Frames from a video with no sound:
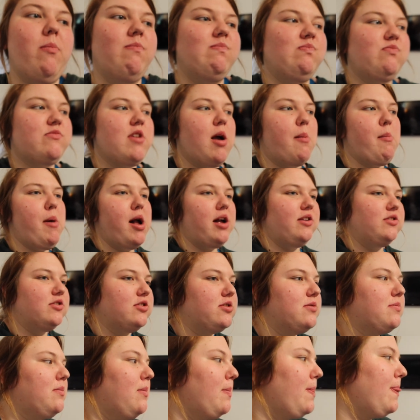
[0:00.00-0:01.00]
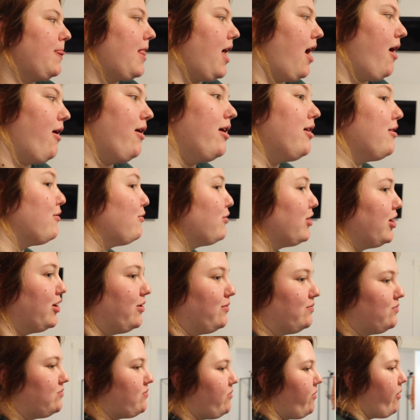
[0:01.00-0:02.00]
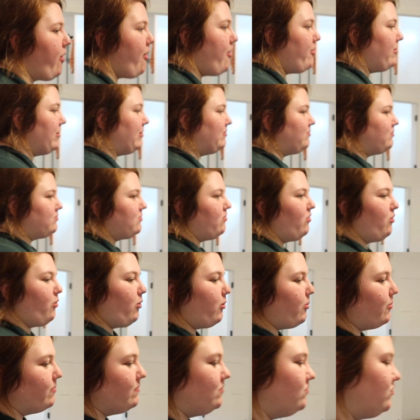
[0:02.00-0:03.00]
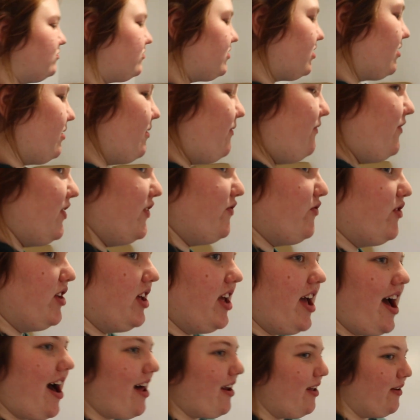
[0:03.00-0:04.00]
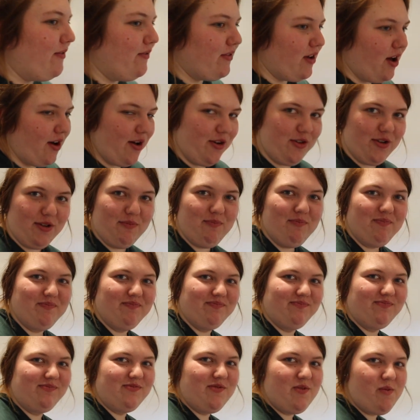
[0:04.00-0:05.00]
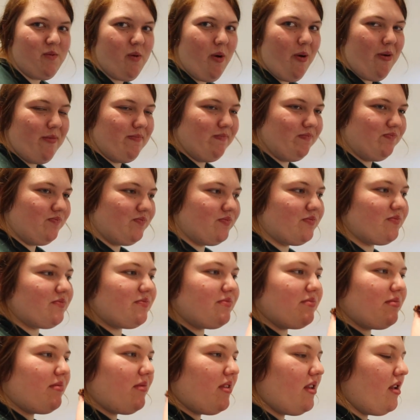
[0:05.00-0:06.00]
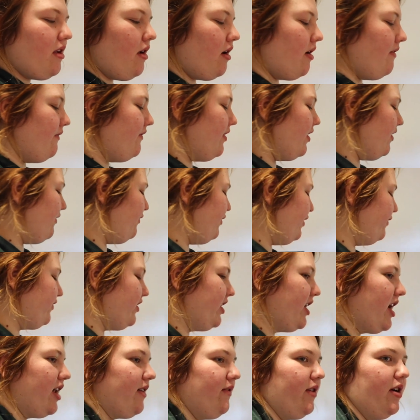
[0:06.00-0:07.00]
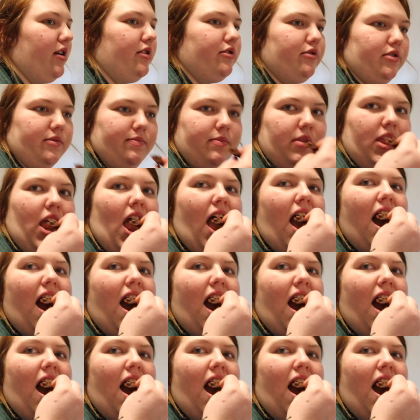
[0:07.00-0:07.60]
How did you Amazing. do? Uh, how do you feel about it? Mm. Putting in that 50 cost. out of 100. 50 pounds. What? 50 out of 100.